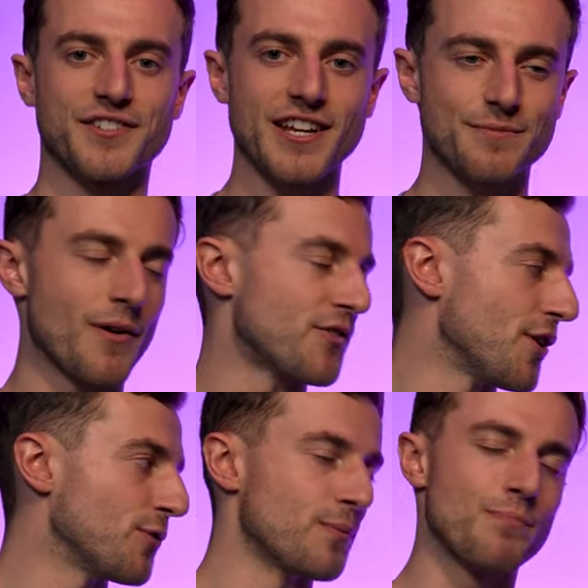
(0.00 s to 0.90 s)
six months
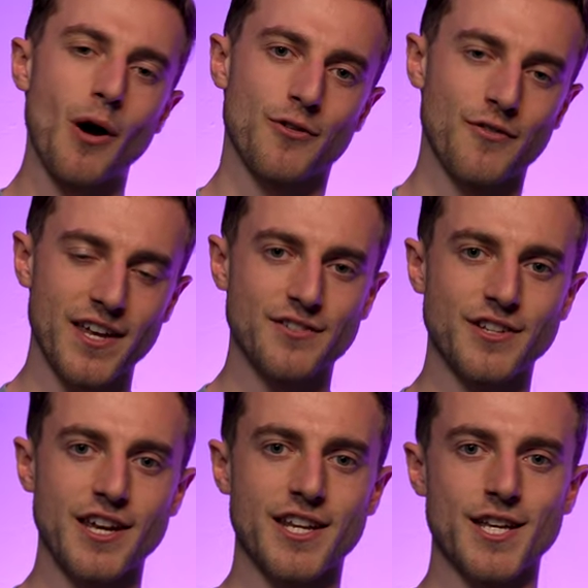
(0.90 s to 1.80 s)
use with both of these
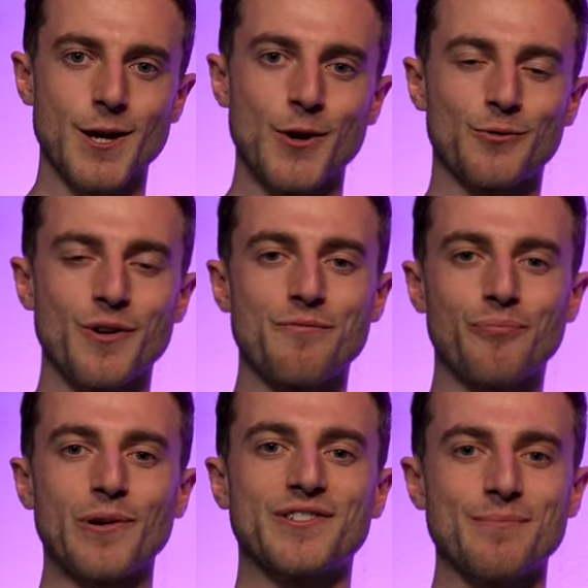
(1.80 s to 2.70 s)
D D Us, we've
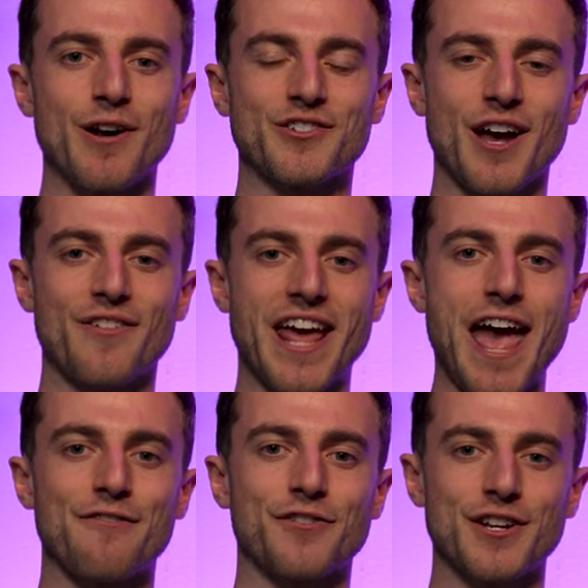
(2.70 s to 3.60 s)
pretty much covered
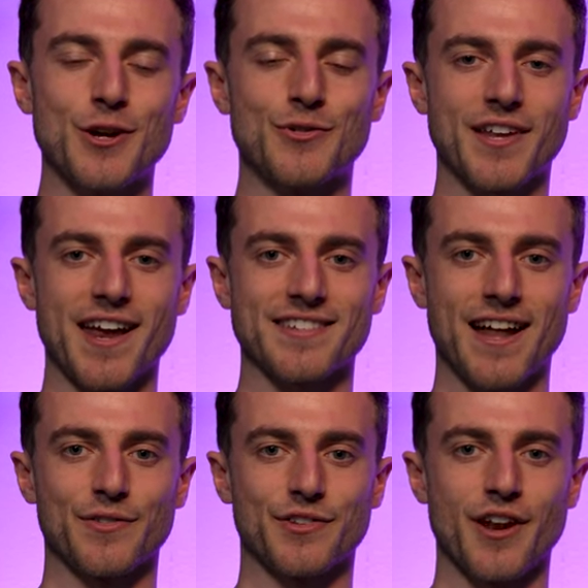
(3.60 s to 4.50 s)
every use case
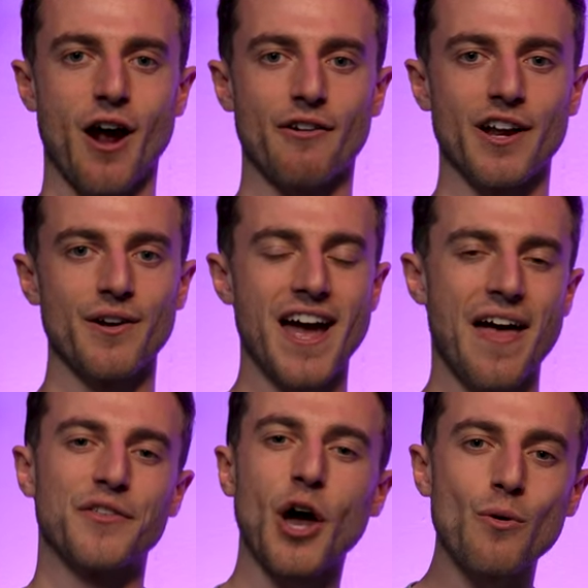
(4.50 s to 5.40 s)
and scenario, and
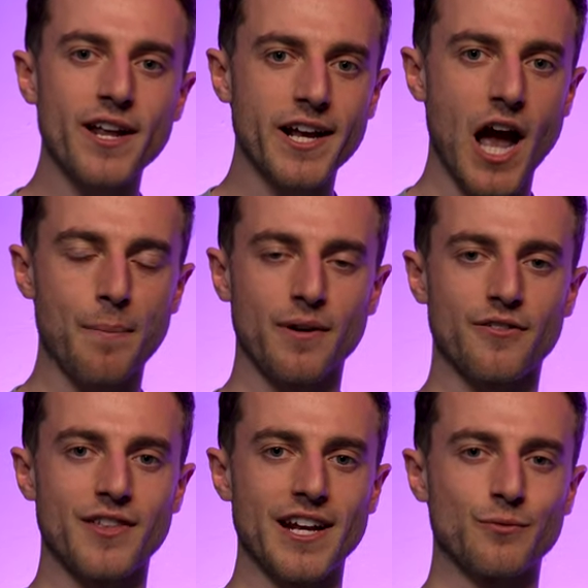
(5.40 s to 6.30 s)
there's only a couple
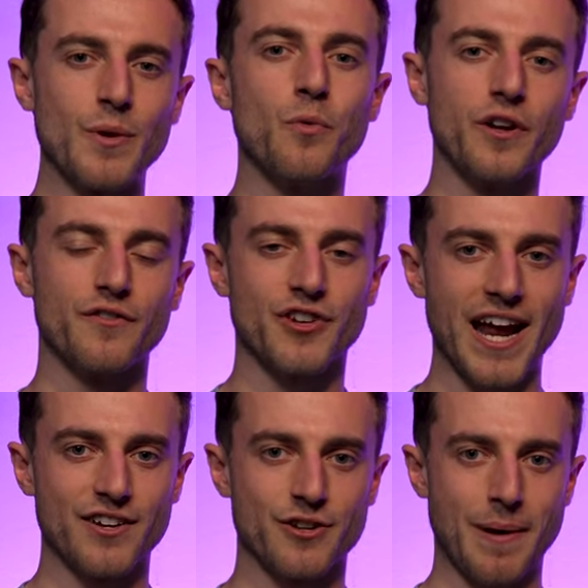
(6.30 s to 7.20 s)
of things we would have
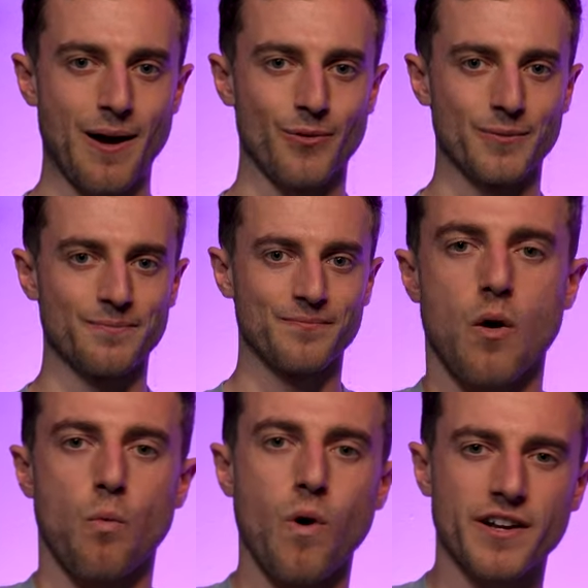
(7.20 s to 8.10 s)
changed about them.
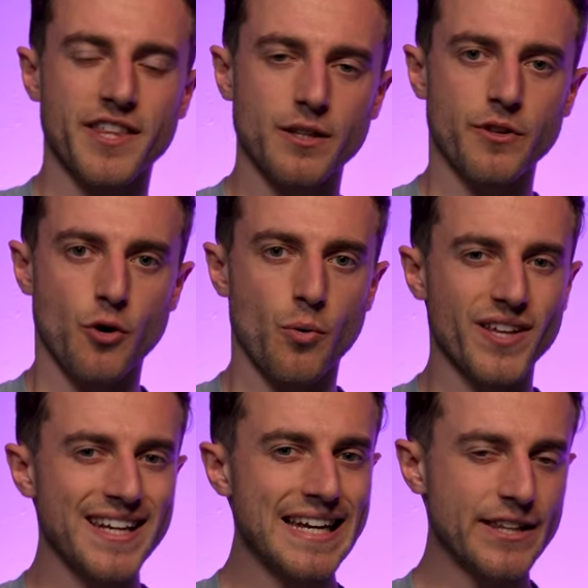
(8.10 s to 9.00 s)
One thing that we thought was
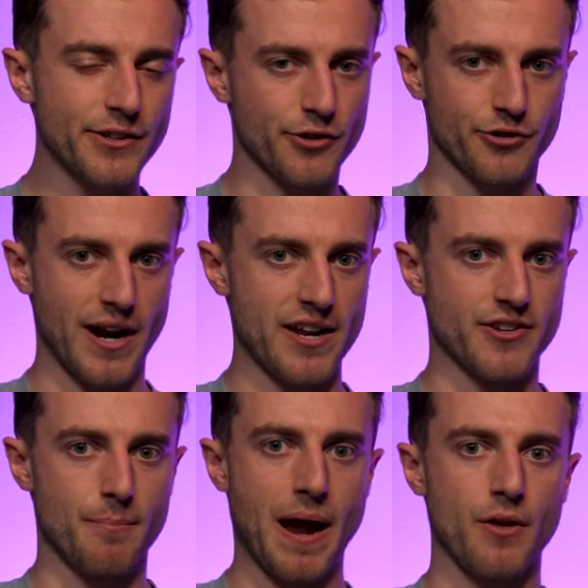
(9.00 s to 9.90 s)
a little
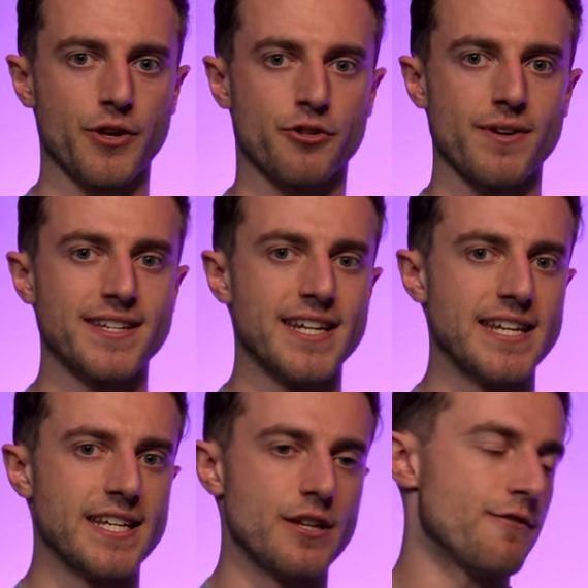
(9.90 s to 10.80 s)
strange about the Grid D
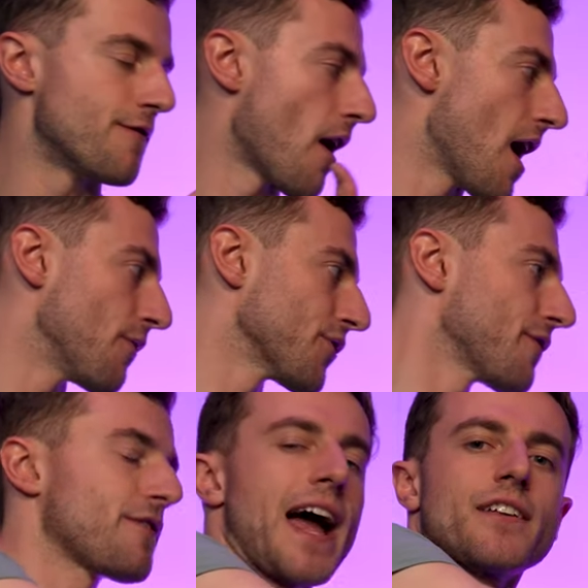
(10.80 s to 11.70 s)
D U five was the
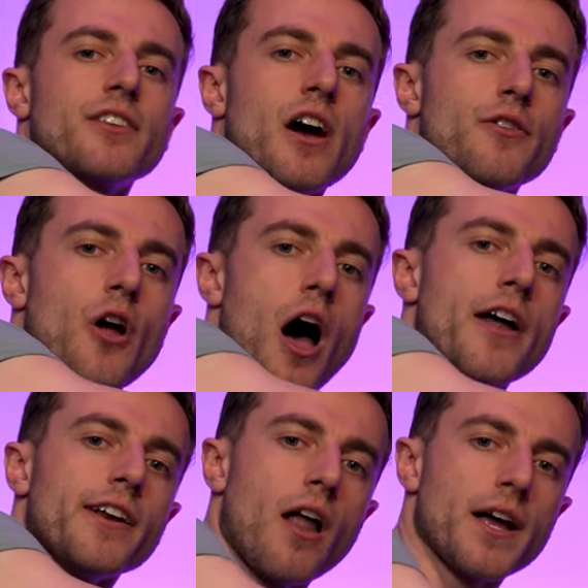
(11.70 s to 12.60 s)
fact that,
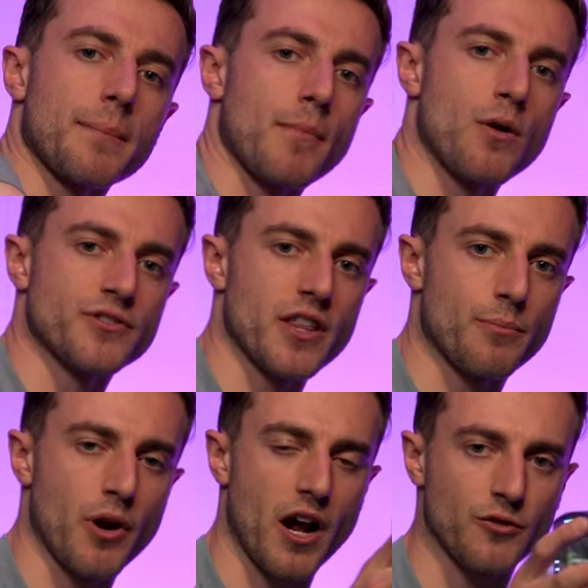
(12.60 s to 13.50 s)
unlike most other
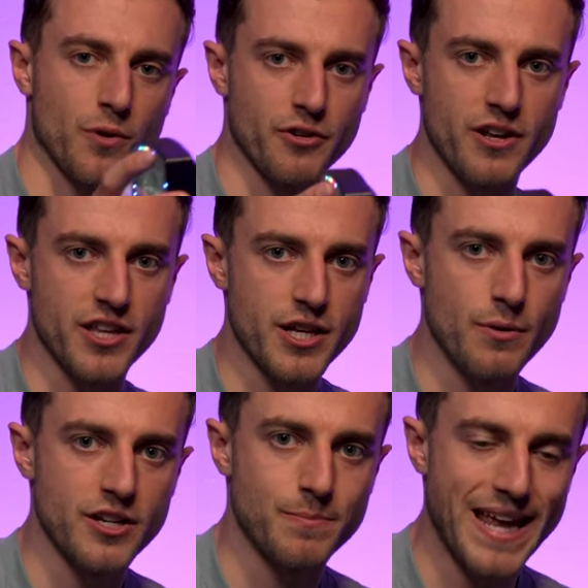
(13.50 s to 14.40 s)
products which are either U
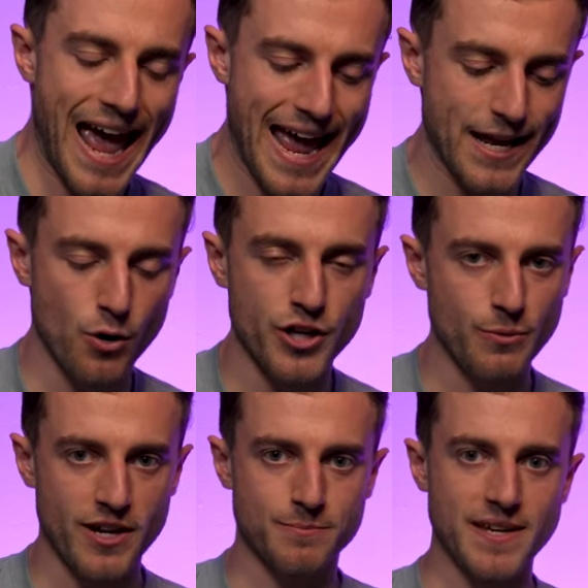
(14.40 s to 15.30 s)
S B A or U
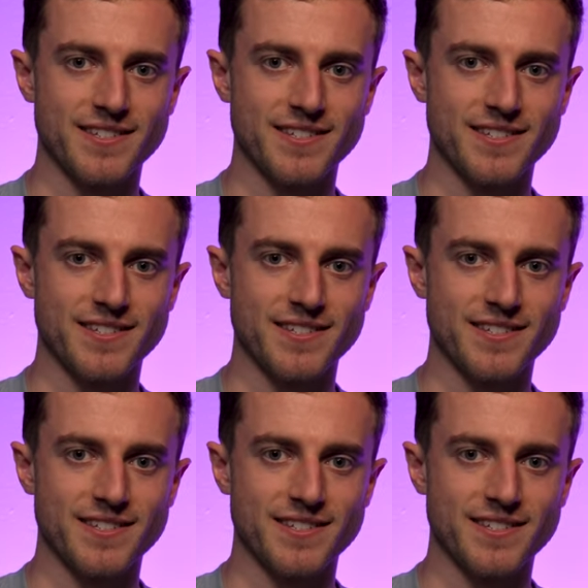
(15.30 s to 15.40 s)
S B